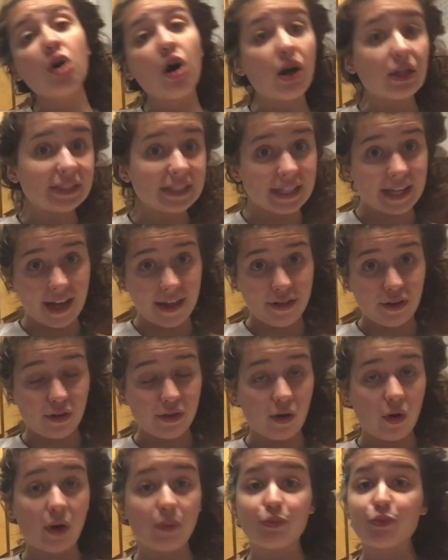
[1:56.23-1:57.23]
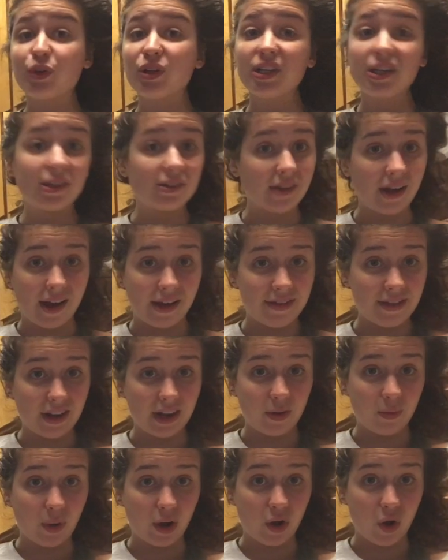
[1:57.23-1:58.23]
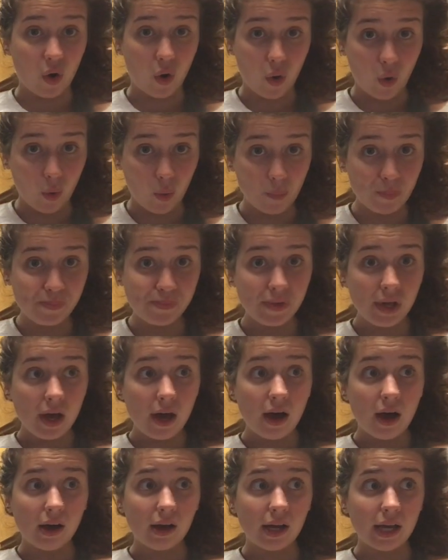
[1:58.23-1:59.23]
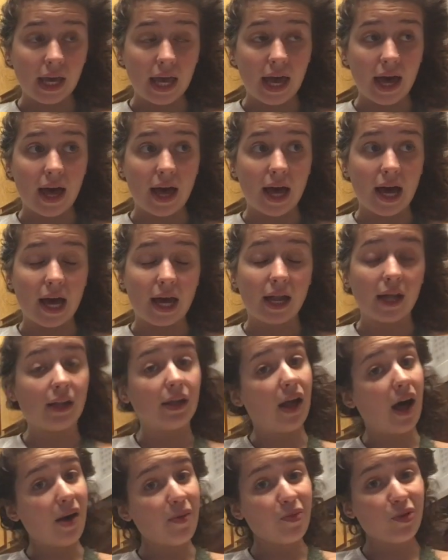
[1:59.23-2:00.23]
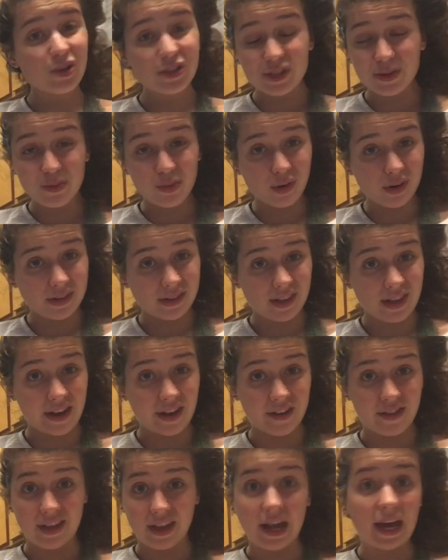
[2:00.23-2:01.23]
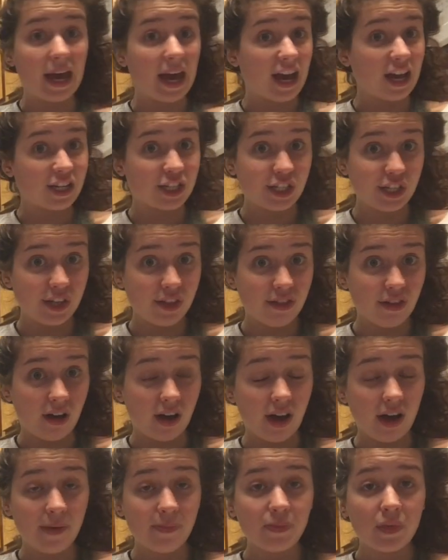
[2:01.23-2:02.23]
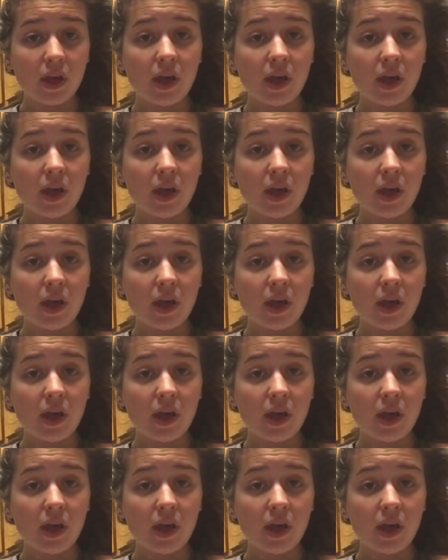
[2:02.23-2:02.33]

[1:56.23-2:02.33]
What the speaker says: Altogether, though, I'm really glad that I went home. I had a lot more support there than I actually thought.